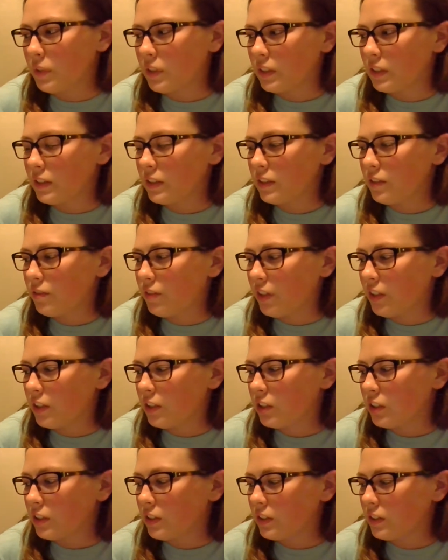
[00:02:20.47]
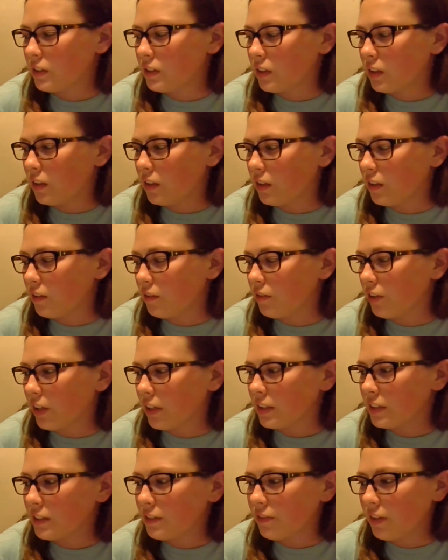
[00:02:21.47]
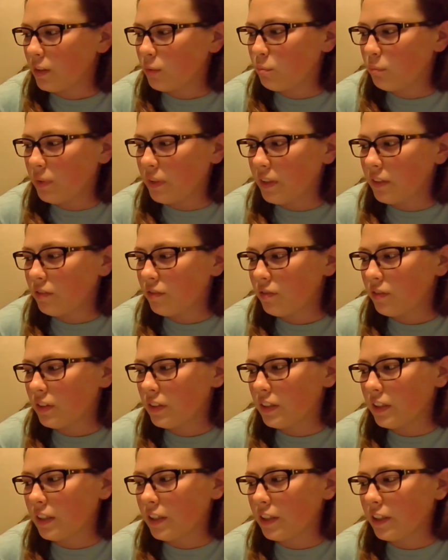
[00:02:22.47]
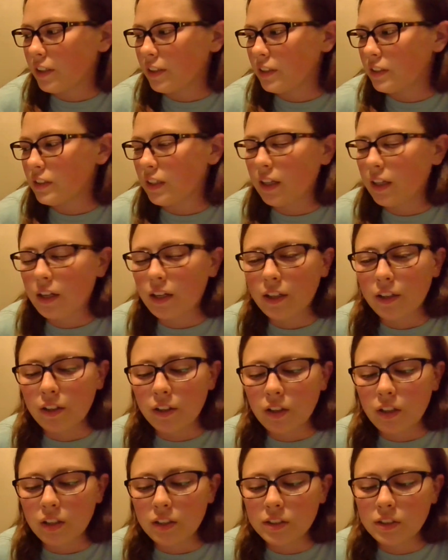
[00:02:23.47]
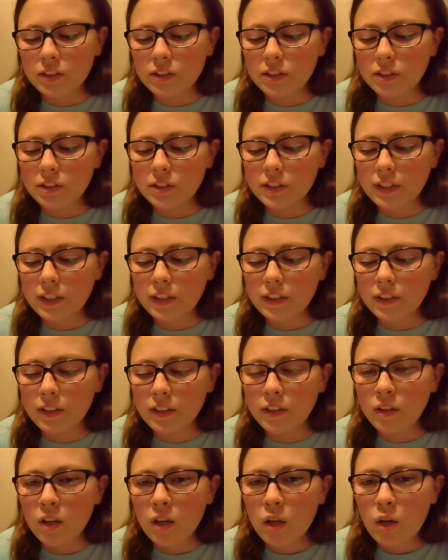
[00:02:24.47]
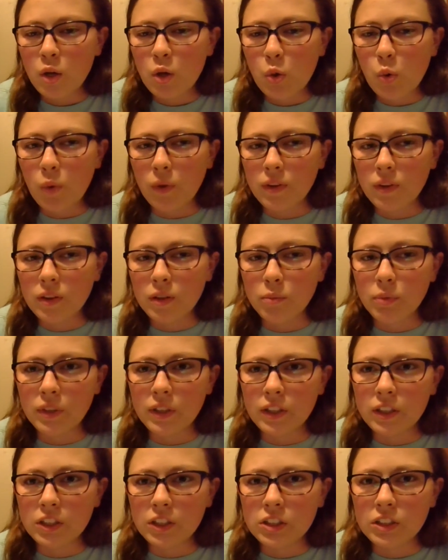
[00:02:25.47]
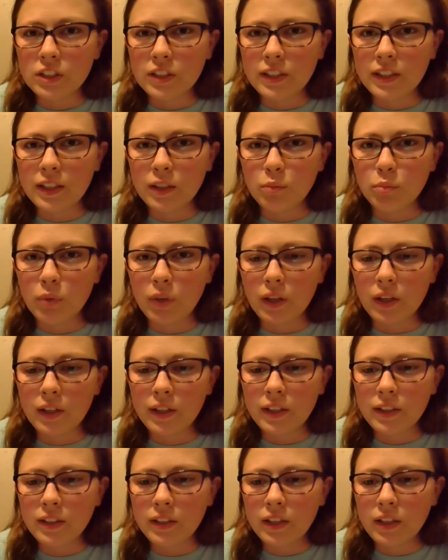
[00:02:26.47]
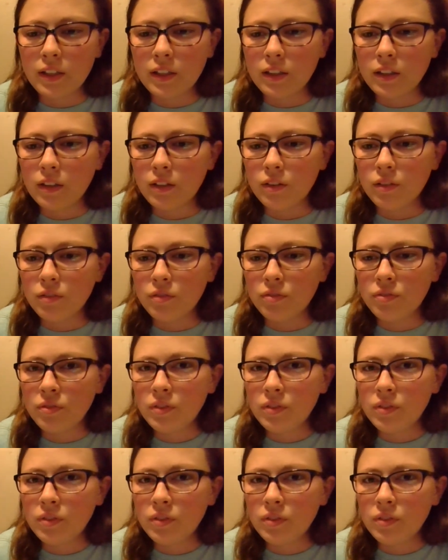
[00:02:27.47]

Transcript: Disadvantages of grass-fed beef. There is a higher cost associated with the production and buying of